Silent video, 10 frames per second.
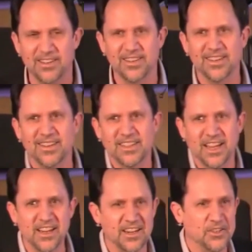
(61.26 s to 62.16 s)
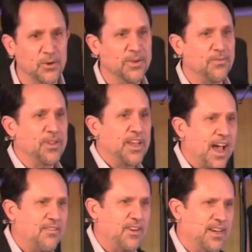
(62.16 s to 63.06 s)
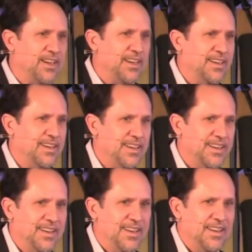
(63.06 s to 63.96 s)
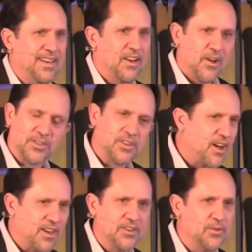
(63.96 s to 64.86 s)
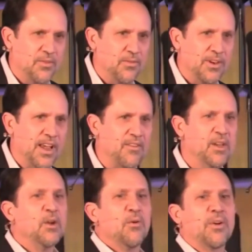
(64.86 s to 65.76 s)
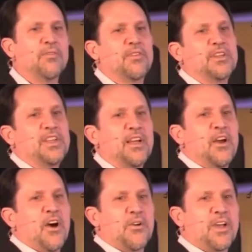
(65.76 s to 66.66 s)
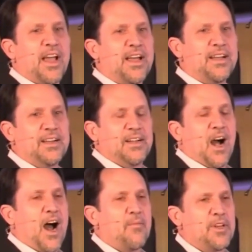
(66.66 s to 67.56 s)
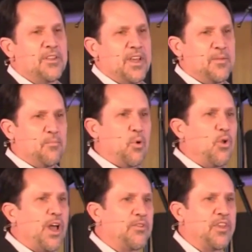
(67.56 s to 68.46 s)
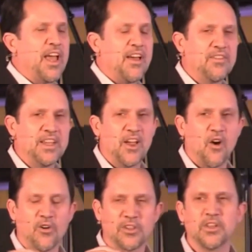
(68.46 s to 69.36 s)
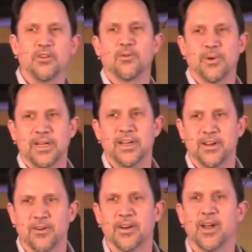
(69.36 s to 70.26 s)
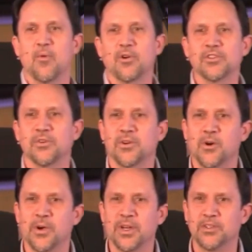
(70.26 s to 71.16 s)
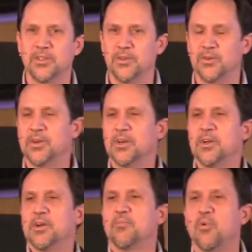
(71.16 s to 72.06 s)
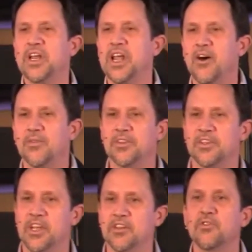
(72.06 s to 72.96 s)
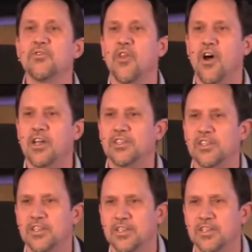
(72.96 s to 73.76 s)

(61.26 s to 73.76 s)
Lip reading: Is that going to do it for the cavity? No, it's not going to do it for the cavity. What if they say, okay, I'm going to then pull out the heavy artillery here, and I'm also going to bring out the dental floss.